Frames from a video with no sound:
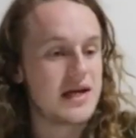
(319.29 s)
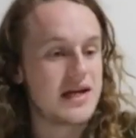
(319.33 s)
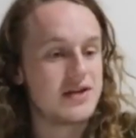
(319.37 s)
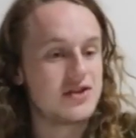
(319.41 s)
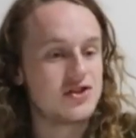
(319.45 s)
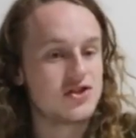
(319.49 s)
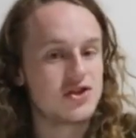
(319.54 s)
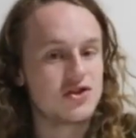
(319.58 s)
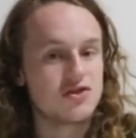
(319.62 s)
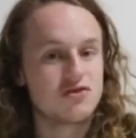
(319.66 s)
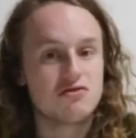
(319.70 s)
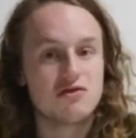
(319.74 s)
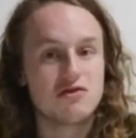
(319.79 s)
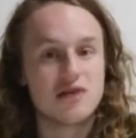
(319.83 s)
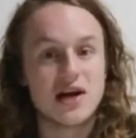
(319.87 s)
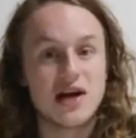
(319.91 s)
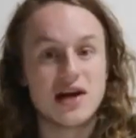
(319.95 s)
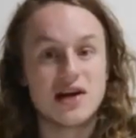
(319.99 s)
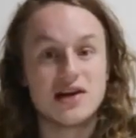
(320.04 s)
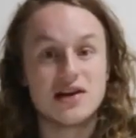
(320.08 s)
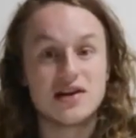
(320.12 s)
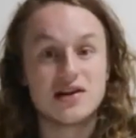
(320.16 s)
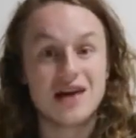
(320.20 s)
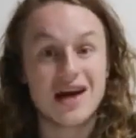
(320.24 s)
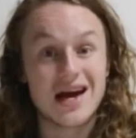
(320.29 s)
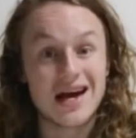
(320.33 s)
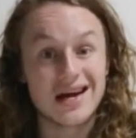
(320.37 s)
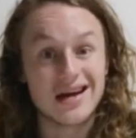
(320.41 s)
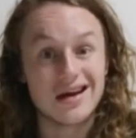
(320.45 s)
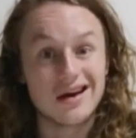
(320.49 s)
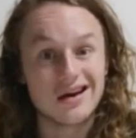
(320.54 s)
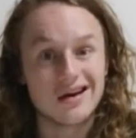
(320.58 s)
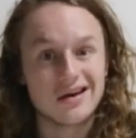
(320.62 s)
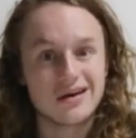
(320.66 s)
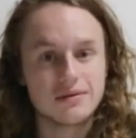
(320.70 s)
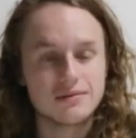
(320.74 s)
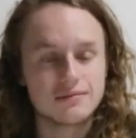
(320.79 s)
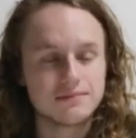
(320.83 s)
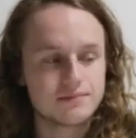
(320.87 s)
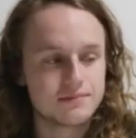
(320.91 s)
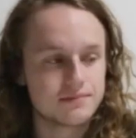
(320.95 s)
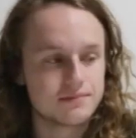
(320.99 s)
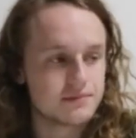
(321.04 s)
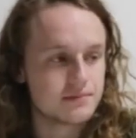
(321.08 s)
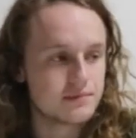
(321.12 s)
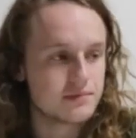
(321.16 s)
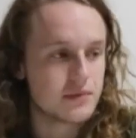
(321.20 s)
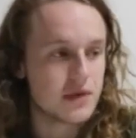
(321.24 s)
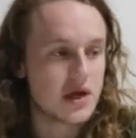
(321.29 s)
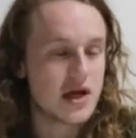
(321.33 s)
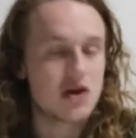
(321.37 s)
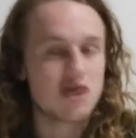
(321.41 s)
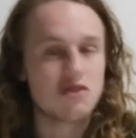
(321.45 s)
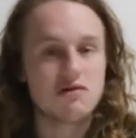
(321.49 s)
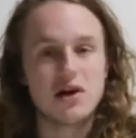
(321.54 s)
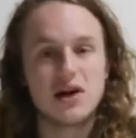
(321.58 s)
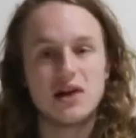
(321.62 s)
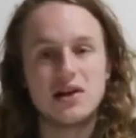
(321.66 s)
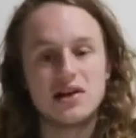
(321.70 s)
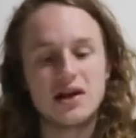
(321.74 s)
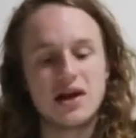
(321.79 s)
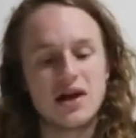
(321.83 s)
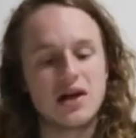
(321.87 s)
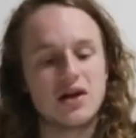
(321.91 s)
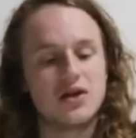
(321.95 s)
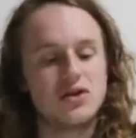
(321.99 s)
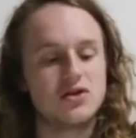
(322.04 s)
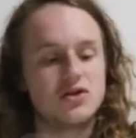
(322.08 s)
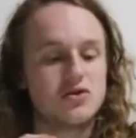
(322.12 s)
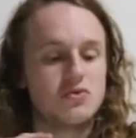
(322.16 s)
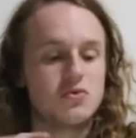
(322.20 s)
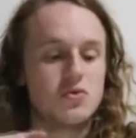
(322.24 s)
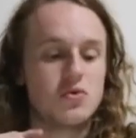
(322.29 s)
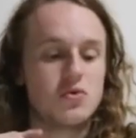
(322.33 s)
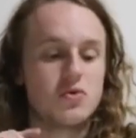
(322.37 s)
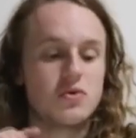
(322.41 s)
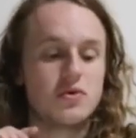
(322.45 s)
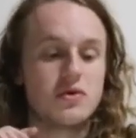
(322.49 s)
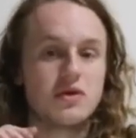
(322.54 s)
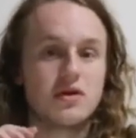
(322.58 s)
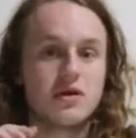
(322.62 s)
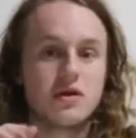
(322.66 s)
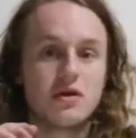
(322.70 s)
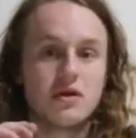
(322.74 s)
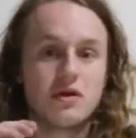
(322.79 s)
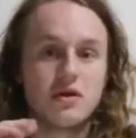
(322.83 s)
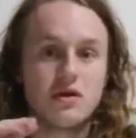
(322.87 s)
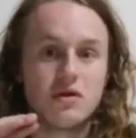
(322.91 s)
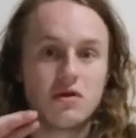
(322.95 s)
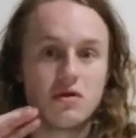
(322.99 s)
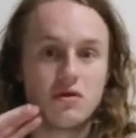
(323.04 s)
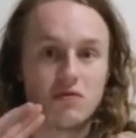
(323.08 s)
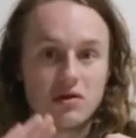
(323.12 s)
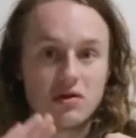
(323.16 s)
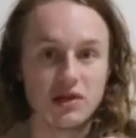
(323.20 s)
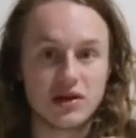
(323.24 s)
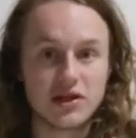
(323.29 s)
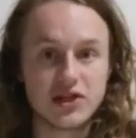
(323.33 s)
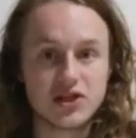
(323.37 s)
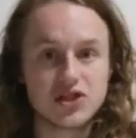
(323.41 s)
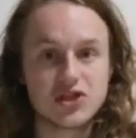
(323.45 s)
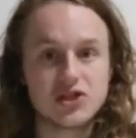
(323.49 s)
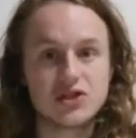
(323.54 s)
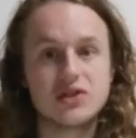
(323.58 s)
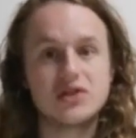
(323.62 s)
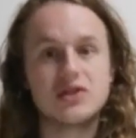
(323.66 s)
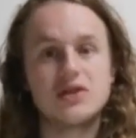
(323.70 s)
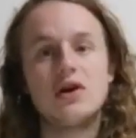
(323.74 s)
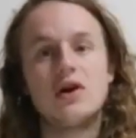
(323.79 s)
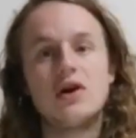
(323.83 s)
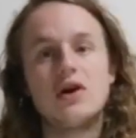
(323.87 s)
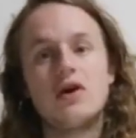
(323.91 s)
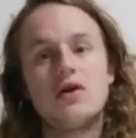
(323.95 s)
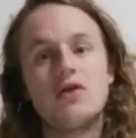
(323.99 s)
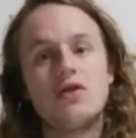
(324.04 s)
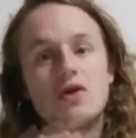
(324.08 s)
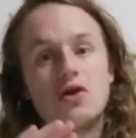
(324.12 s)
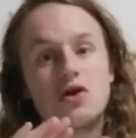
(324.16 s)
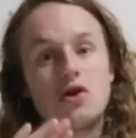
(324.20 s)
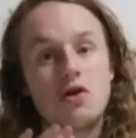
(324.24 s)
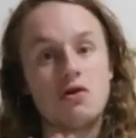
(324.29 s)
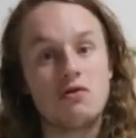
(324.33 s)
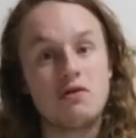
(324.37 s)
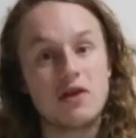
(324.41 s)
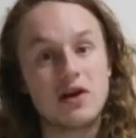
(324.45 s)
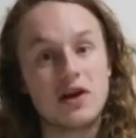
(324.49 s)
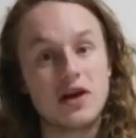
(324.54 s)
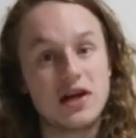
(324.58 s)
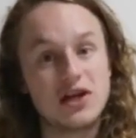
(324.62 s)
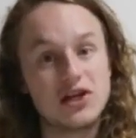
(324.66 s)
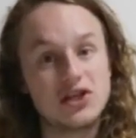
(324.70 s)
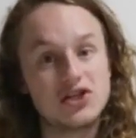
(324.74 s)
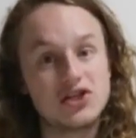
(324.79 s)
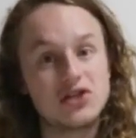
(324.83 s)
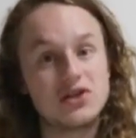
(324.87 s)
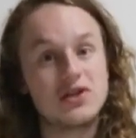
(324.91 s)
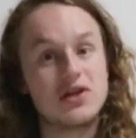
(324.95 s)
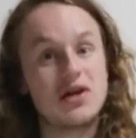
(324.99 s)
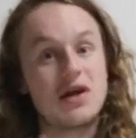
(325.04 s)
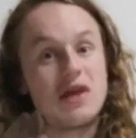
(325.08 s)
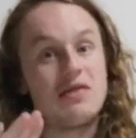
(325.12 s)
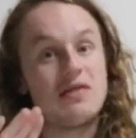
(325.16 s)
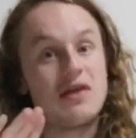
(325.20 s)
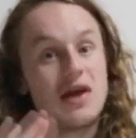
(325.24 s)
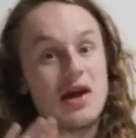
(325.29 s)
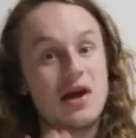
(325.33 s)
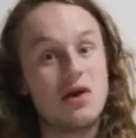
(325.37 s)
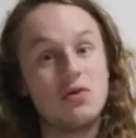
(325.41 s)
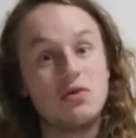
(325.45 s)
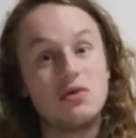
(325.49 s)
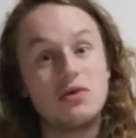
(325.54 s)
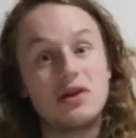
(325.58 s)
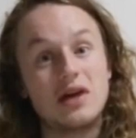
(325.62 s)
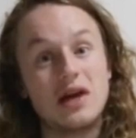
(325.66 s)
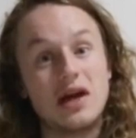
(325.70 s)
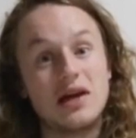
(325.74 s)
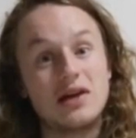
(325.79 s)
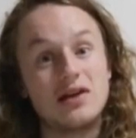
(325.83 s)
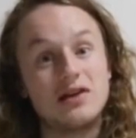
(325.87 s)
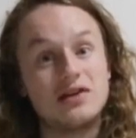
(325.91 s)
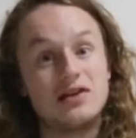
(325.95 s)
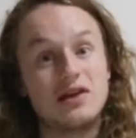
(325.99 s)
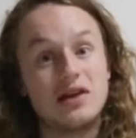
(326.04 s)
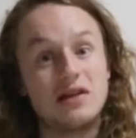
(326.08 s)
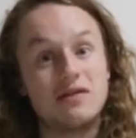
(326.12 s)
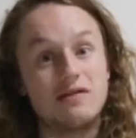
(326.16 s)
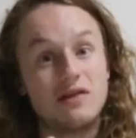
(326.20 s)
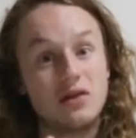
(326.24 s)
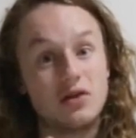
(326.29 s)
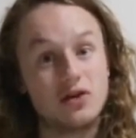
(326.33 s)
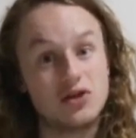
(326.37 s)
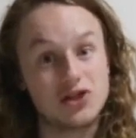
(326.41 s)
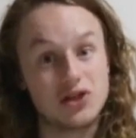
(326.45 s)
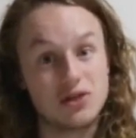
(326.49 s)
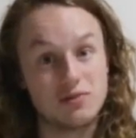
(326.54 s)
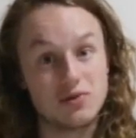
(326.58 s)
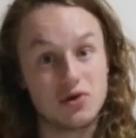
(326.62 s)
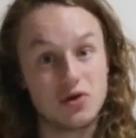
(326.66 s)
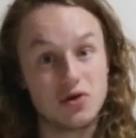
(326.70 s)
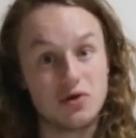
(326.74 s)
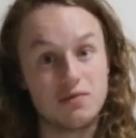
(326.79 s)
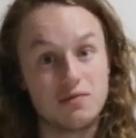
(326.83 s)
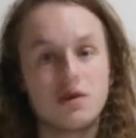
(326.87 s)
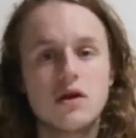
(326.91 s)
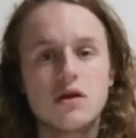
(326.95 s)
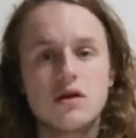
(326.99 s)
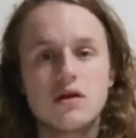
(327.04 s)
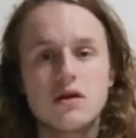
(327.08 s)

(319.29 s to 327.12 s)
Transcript: It just creates anger. It creates anger towards the religion, the congregation, and the elders that had to disfellowship you.